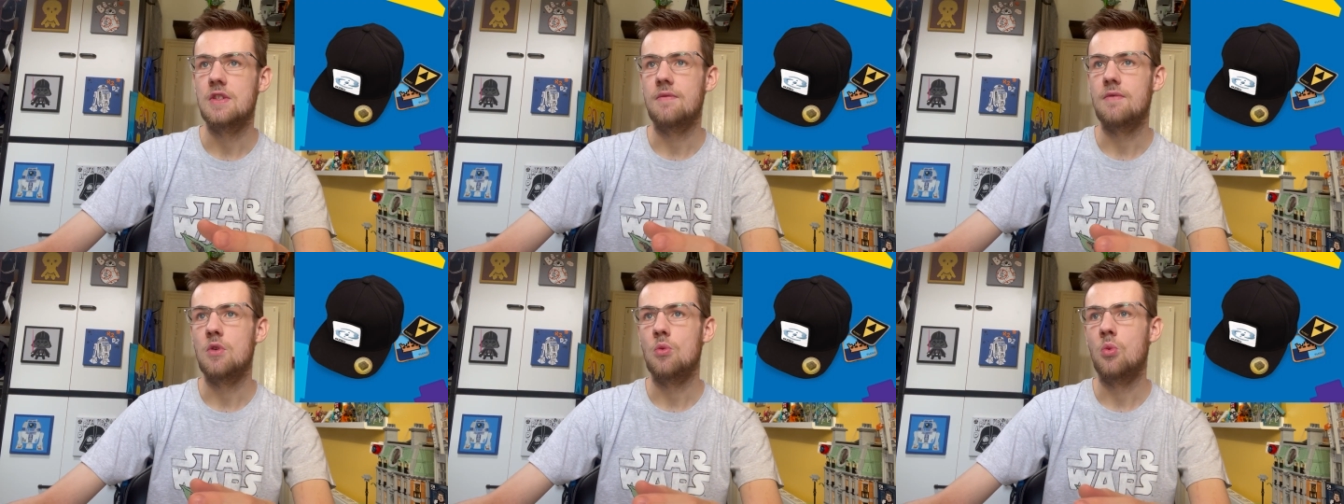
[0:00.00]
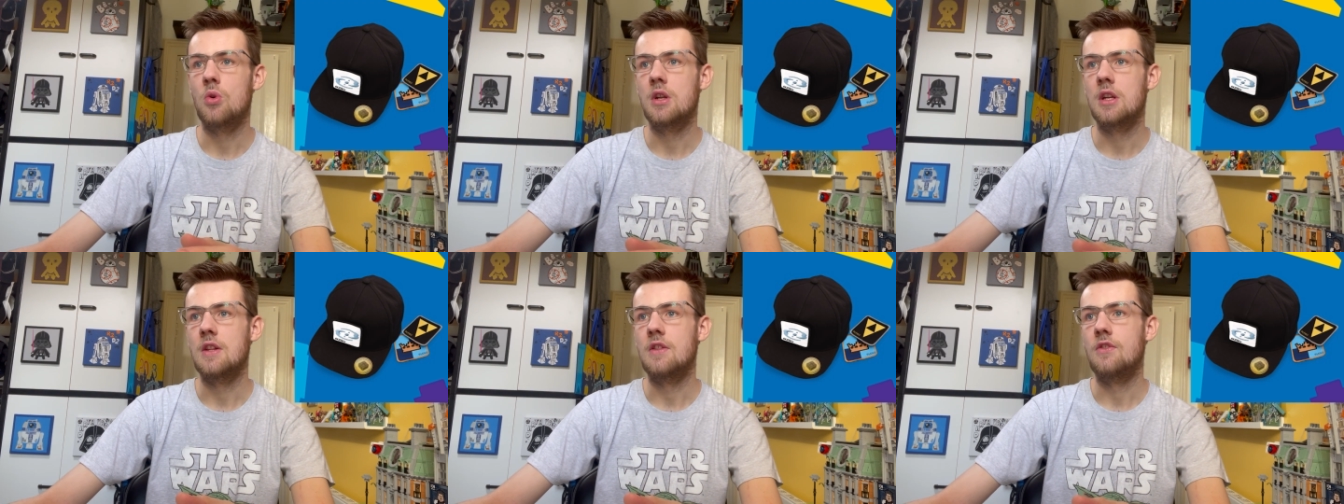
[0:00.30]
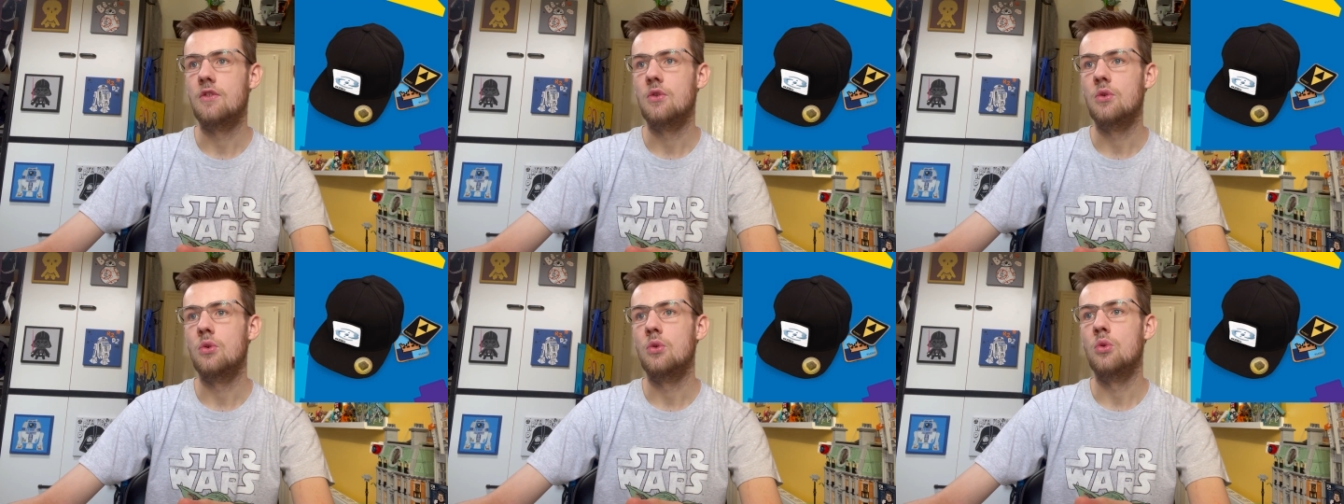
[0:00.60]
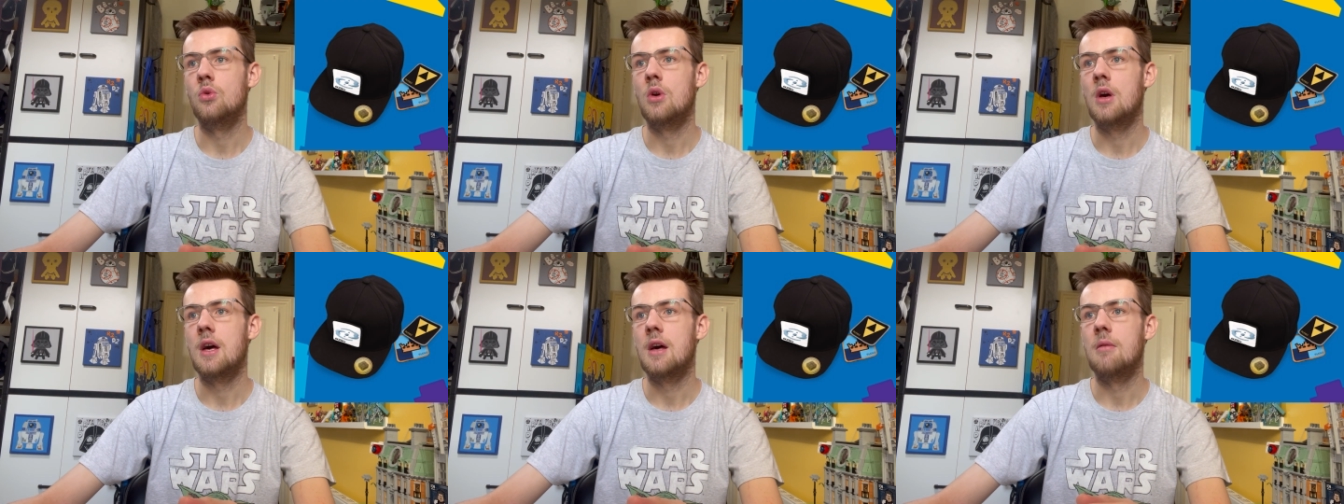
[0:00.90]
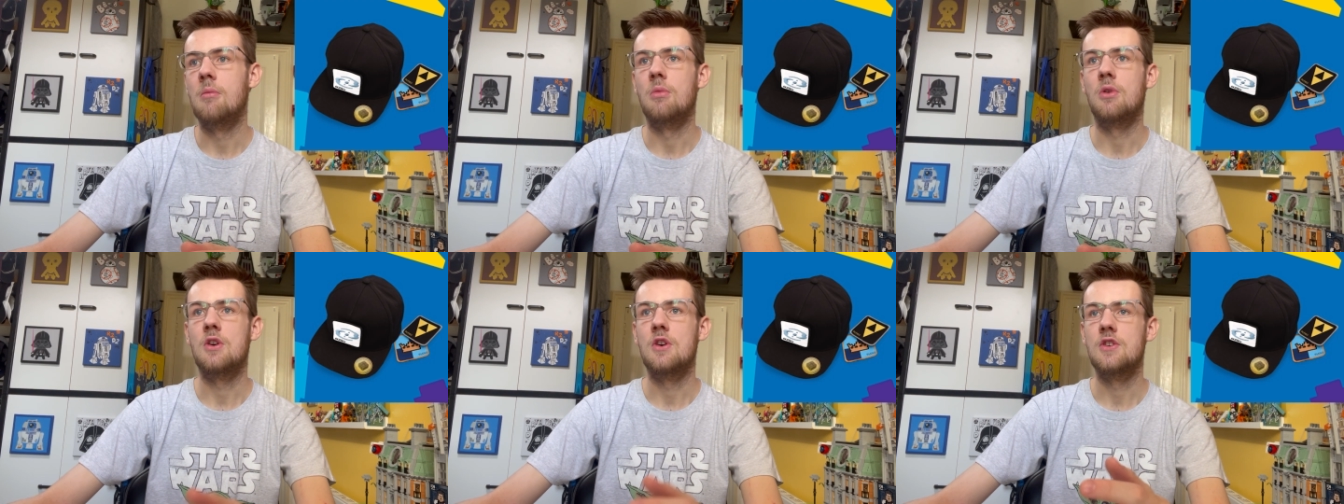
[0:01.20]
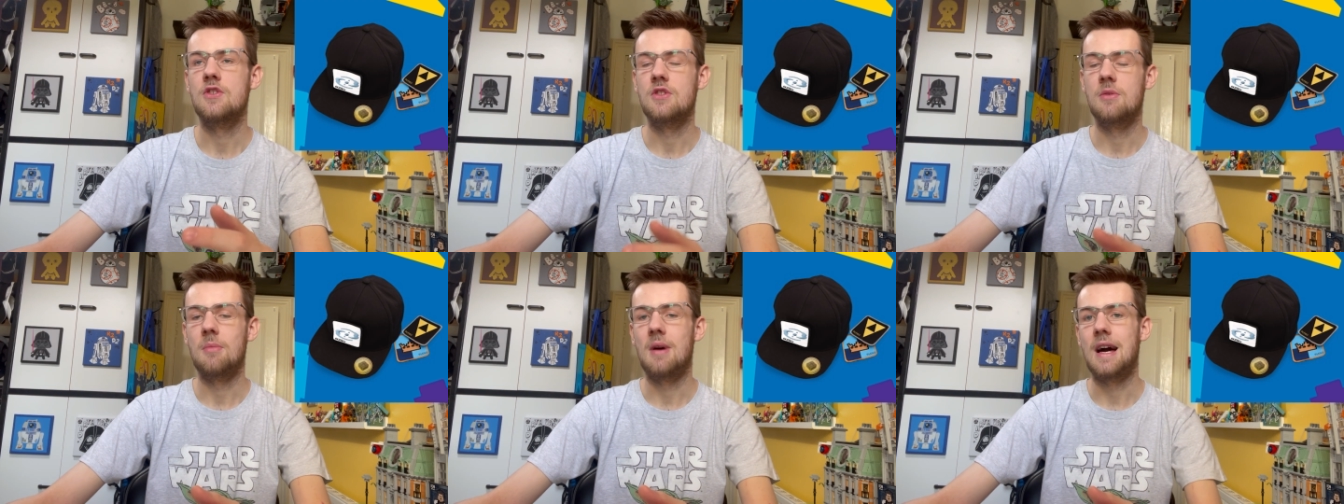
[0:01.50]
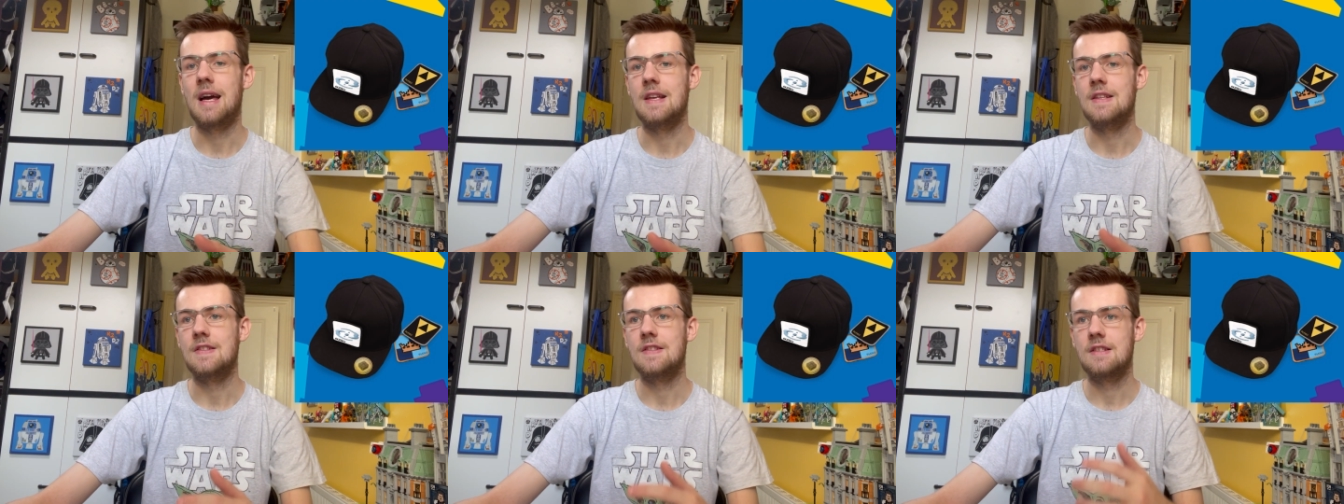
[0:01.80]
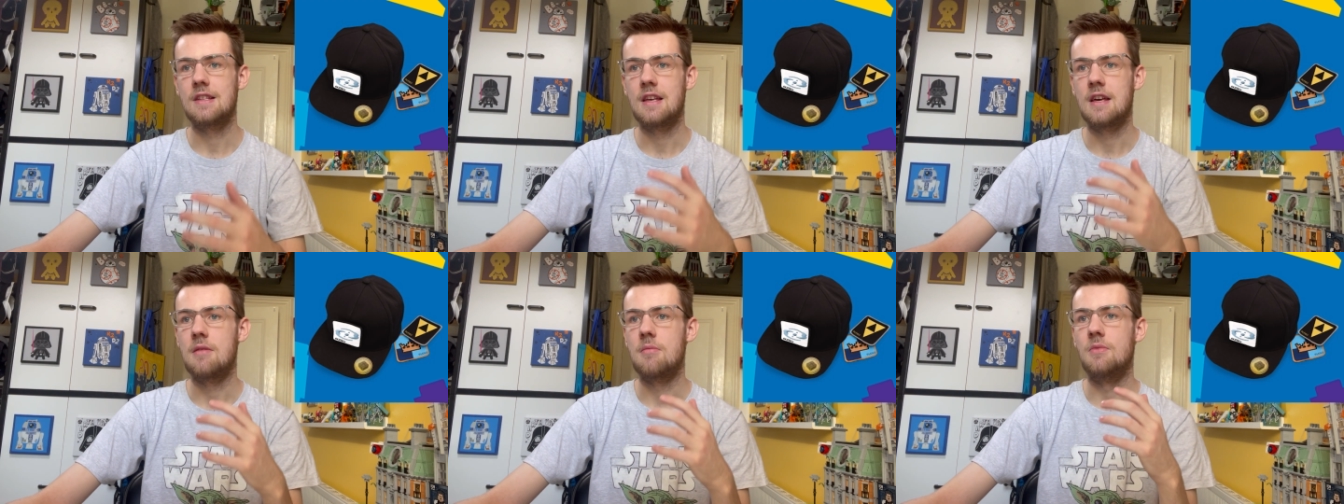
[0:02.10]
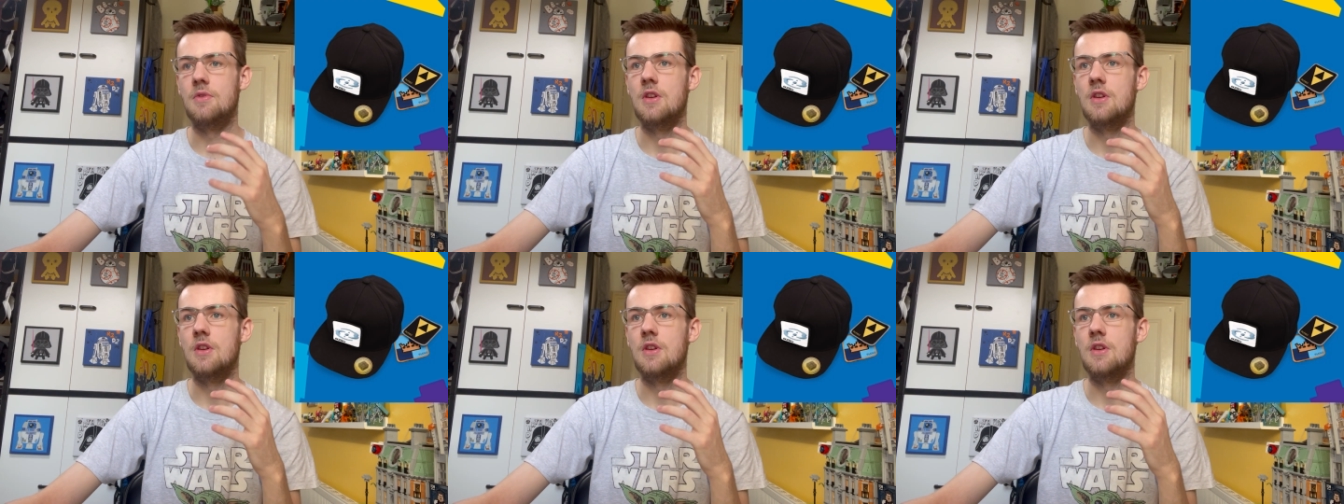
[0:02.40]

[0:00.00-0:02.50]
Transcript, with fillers: if you wanted to um, customize um,